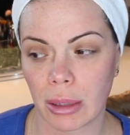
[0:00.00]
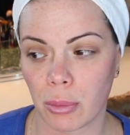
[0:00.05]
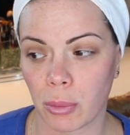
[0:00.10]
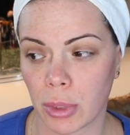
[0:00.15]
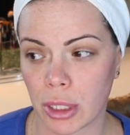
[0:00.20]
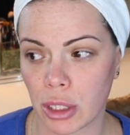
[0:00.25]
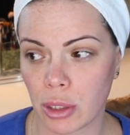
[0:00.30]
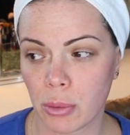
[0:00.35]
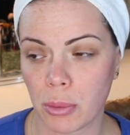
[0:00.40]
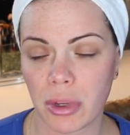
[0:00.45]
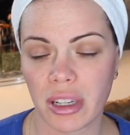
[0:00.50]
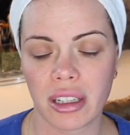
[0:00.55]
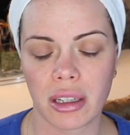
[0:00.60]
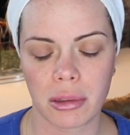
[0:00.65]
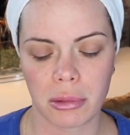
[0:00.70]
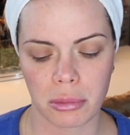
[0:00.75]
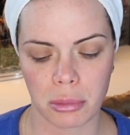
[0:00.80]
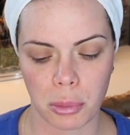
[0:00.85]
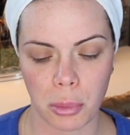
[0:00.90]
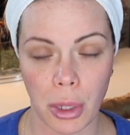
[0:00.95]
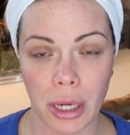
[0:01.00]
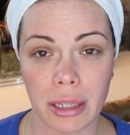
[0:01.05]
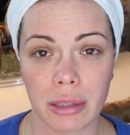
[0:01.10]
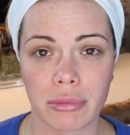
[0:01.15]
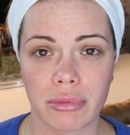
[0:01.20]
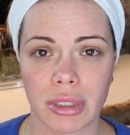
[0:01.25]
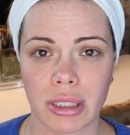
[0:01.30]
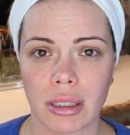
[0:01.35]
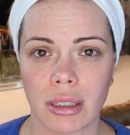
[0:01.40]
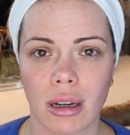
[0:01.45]
when you wear wear
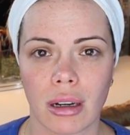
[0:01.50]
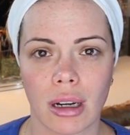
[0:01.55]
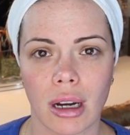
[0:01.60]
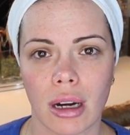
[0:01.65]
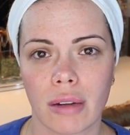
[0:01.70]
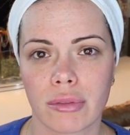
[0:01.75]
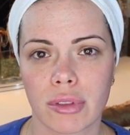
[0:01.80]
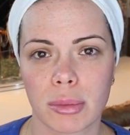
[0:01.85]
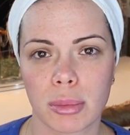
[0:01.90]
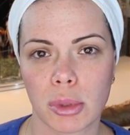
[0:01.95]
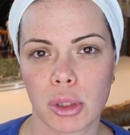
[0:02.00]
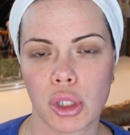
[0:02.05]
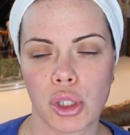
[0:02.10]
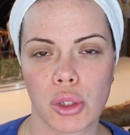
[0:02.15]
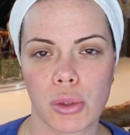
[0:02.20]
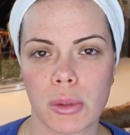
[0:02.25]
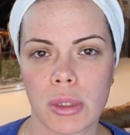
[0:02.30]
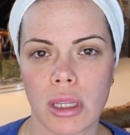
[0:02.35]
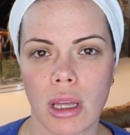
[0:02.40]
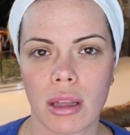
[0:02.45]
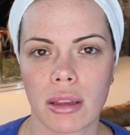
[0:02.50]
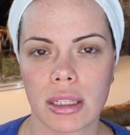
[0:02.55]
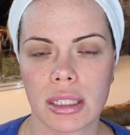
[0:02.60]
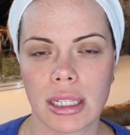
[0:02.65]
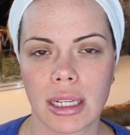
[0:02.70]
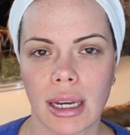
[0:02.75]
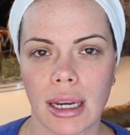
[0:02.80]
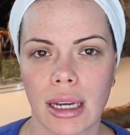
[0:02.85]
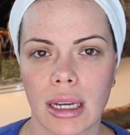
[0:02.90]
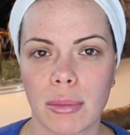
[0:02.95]
really uncomfortable shoes shoes all the
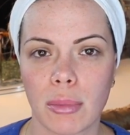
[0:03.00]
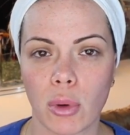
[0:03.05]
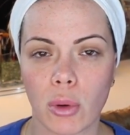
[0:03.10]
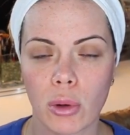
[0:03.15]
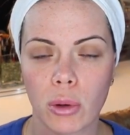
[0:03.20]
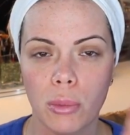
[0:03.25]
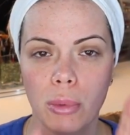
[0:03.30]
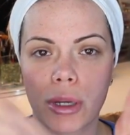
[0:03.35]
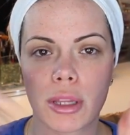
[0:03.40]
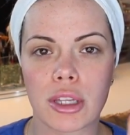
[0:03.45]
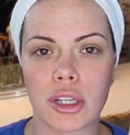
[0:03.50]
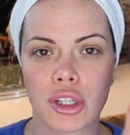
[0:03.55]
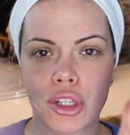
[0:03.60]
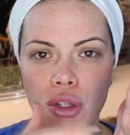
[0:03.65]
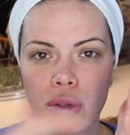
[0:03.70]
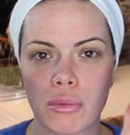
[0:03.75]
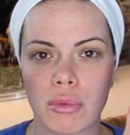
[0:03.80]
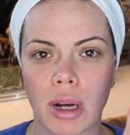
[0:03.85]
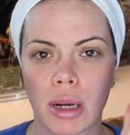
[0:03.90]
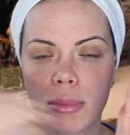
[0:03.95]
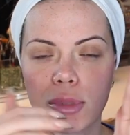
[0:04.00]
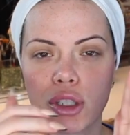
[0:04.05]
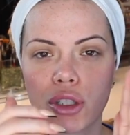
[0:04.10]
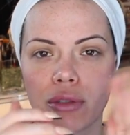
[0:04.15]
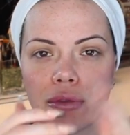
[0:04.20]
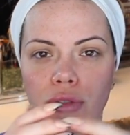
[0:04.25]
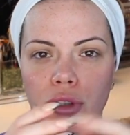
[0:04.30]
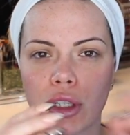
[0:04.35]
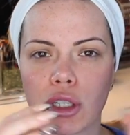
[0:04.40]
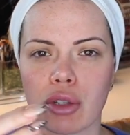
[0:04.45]
time or where the shoe rubs
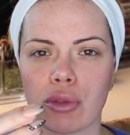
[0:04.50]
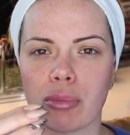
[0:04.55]
your foot,